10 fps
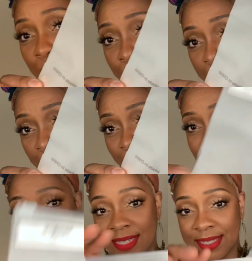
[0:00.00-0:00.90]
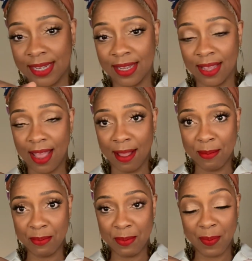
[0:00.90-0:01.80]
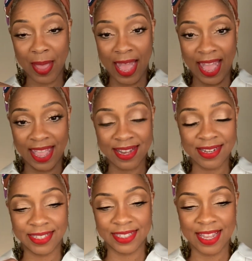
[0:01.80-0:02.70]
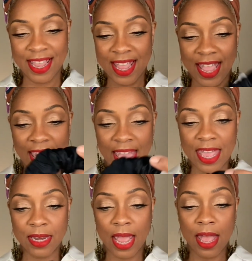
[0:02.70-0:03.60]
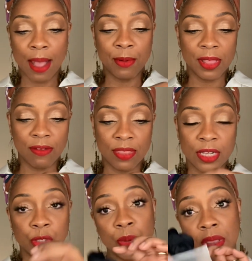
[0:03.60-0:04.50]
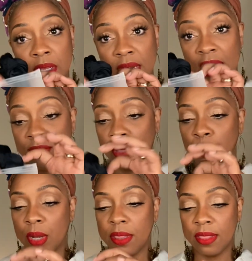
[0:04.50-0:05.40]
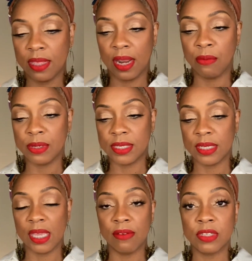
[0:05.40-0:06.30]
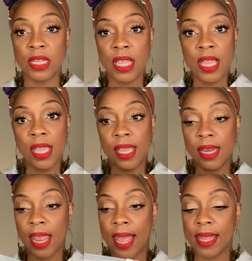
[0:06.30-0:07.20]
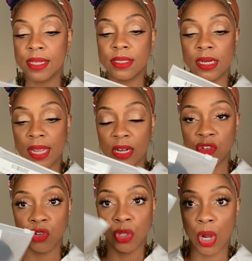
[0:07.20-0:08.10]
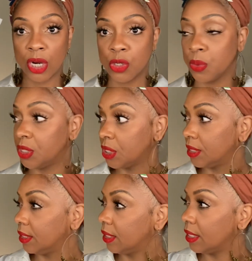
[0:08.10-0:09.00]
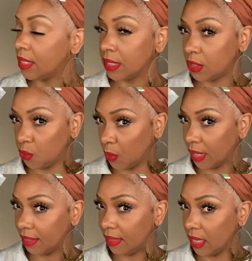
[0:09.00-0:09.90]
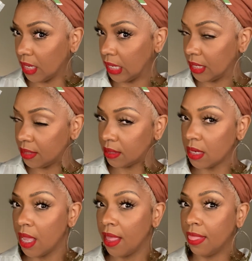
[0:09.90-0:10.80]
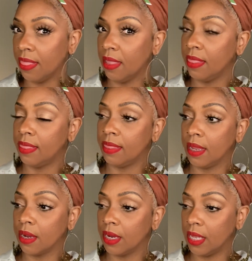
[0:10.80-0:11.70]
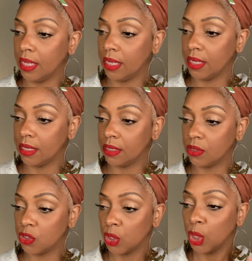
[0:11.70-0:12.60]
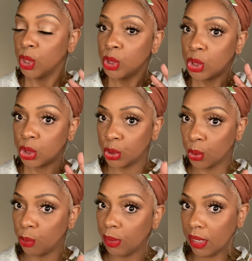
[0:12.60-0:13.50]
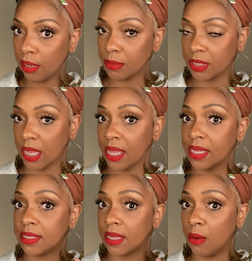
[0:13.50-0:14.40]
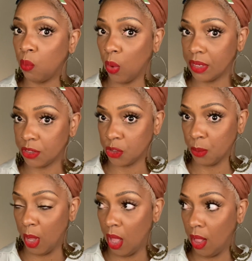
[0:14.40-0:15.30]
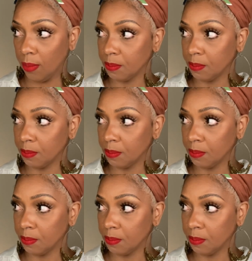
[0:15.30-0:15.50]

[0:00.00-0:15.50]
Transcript: little plastic um, bags and I believe this one, the navy one that I received, it has an extra large, which is this one, I think it is. Then there is two medium size and one small.